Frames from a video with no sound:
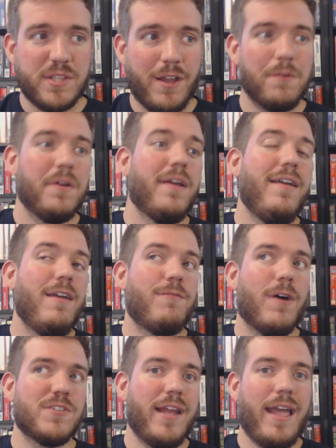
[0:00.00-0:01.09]
So if
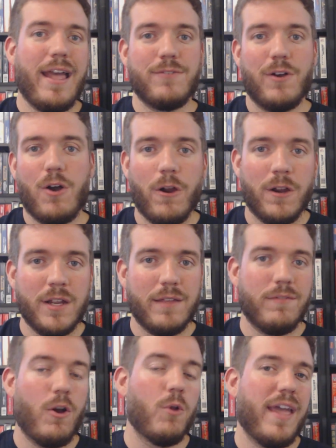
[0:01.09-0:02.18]
I was going to have
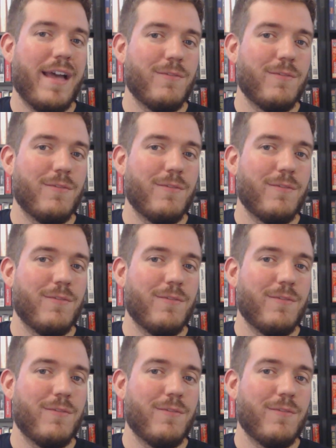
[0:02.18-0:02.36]
only